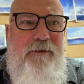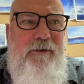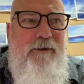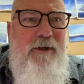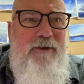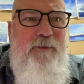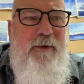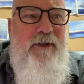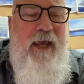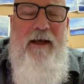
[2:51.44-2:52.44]
and her
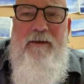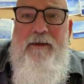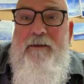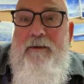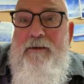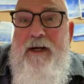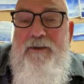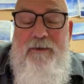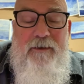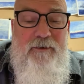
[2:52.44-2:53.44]
husband Alan, or
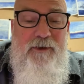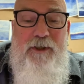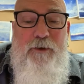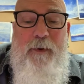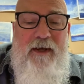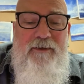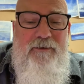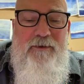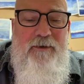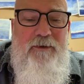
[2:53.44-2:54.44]
actually the senior
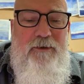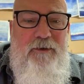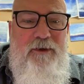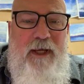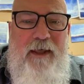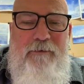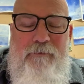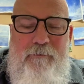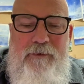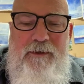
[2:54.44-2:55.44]
pastors of the church.
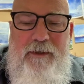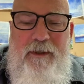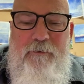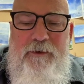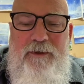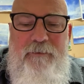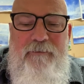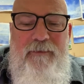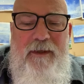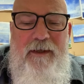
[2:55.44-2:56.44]
Catherine was leading worship,
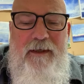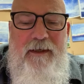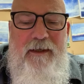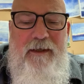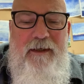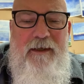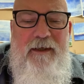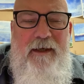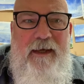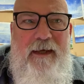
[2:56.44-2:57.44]

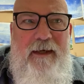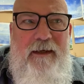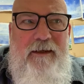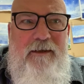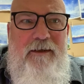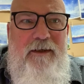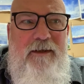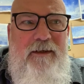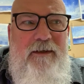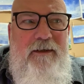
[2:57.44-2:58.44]
and
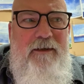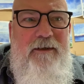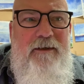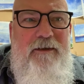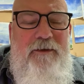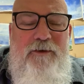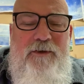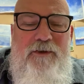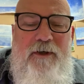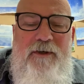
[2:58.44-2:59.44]
she
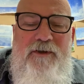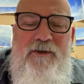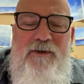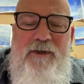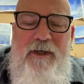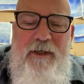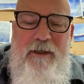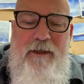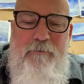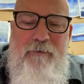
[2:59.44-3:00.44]
started
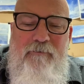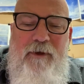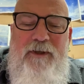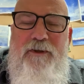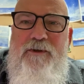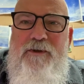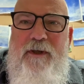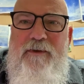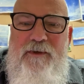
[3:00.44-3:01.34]
singing reflections on this